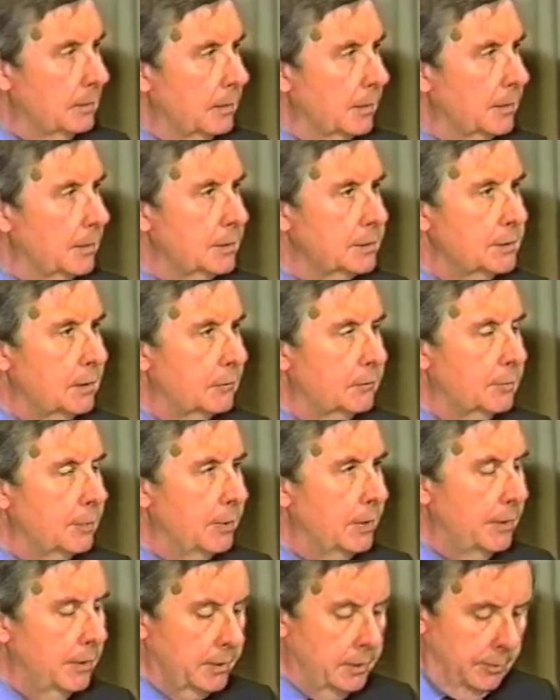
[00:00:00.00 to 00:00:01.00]
and the
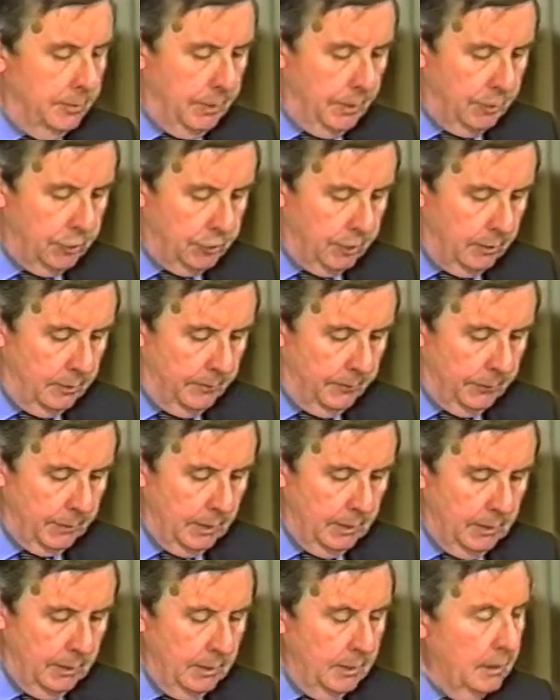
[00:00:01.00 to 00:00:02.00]
self-preoccupation
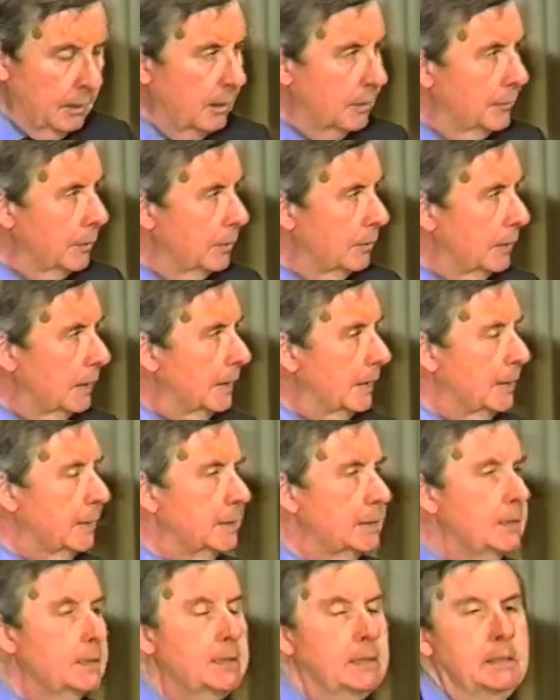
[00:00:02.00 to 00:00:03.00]
of the
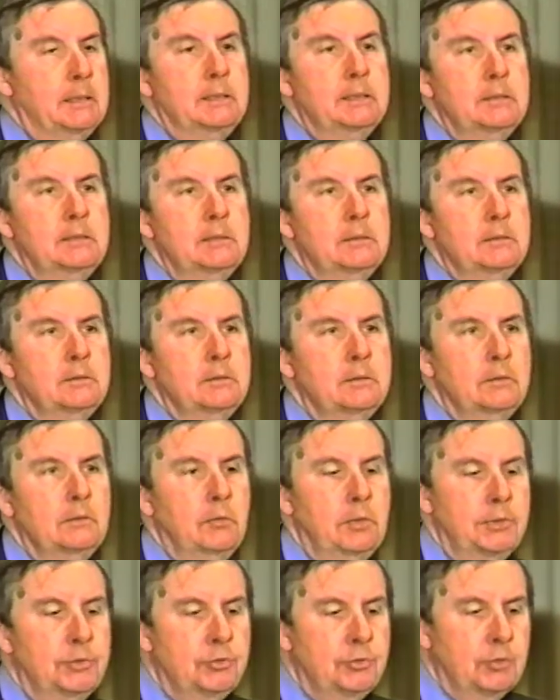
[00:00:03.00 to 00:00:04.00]
United States
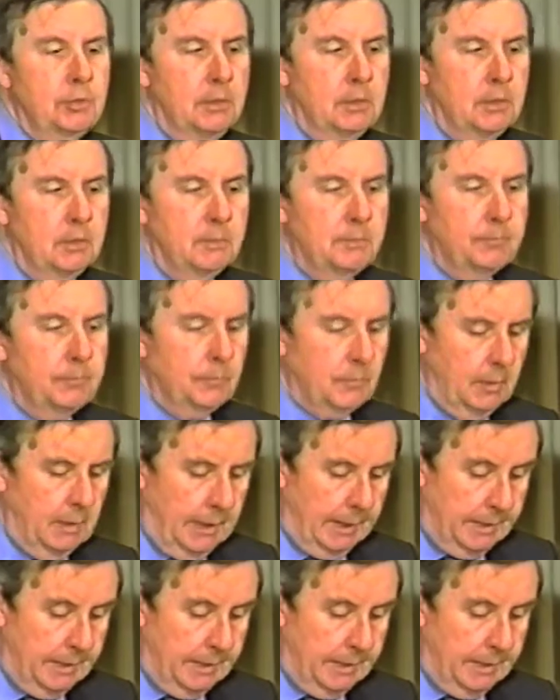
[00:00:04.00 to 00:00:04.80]
which um,